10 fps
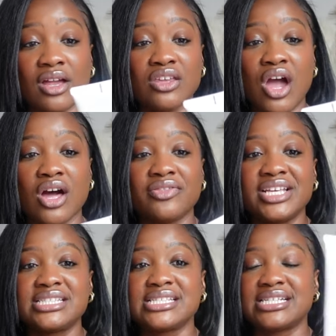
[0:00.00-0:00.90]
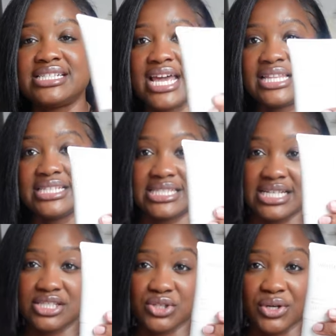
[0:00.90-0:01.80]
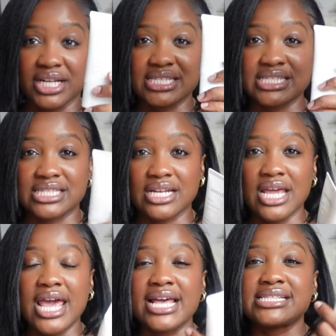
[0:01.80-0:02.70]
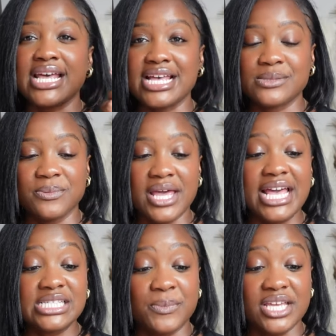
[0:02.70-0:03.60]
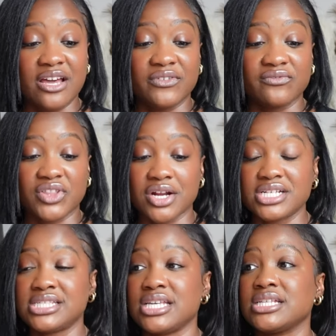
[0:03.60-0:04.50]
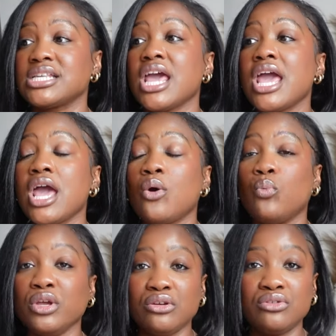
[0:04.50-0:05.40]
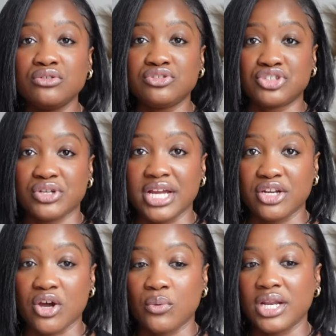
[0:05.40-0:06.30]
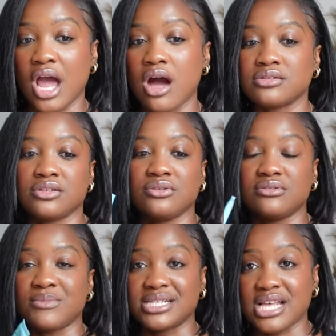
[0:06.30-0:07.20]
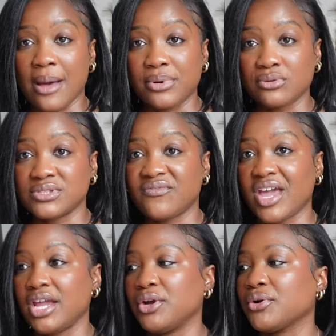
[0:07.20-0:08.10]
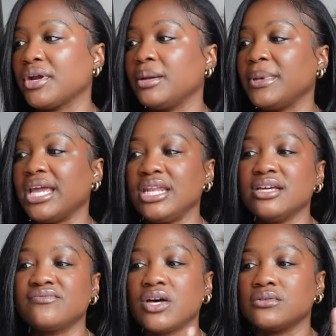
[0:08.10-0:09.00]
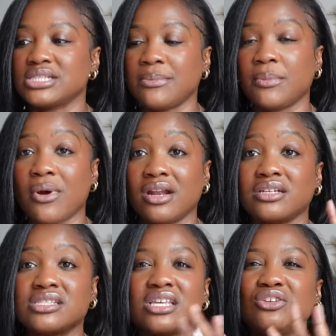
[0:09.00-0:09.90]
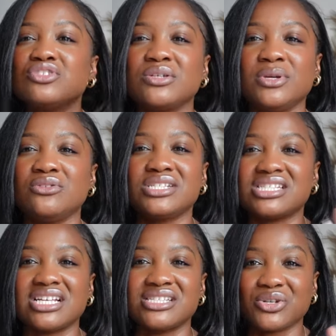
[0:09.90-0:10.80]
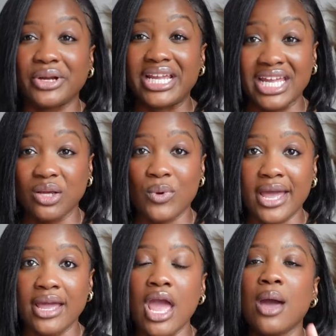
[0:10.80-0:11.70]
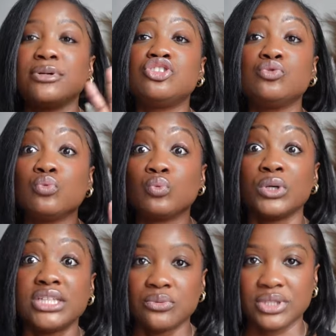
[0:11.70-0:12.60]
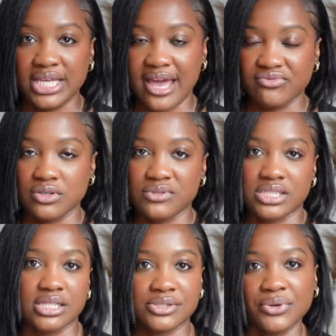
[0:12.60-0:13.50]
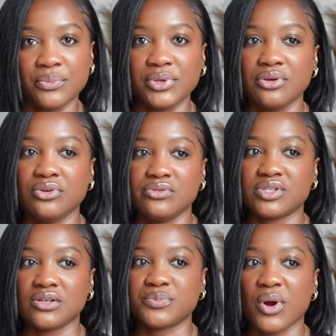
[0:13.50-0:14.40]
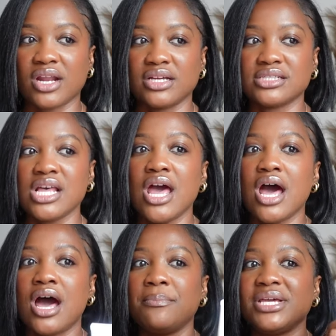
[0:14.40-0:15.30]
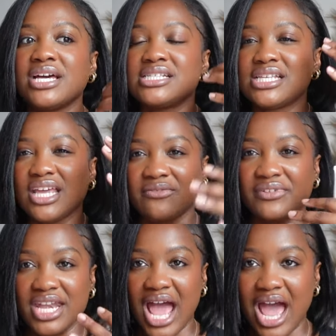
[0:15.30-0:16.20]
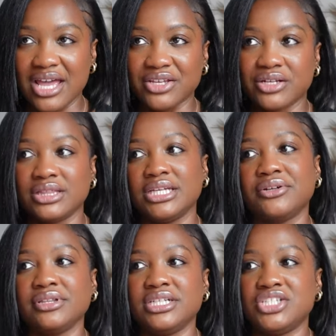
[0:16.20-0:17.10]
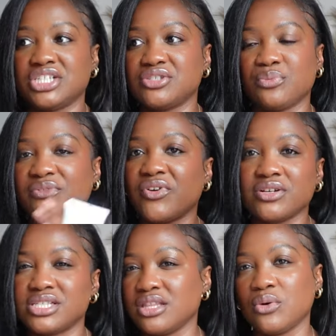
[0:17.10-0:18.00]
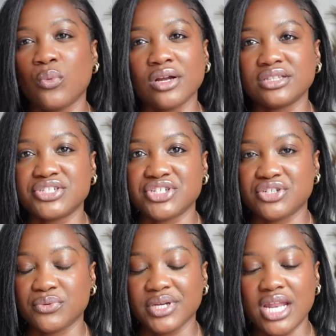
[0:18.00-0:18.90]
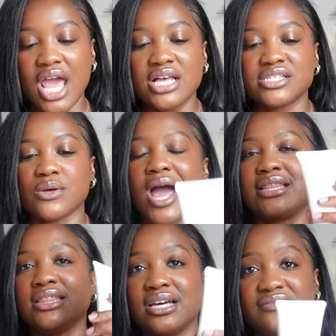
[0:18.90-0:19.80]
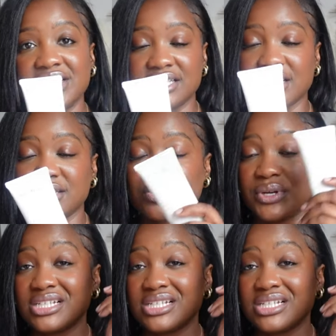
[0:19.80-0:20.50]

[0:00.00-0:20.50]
Y'all, this is a daily sunscreen. It's an SPF of 36. When you use tretinoin, I also use my Topicals Fade Cream, any of those type of products, you should be using sunscreen anyway, but you really, really have to use sunscreen when you use those products. Because if not, you're literally just reversing the work that you're doing. So I love this sunscreen.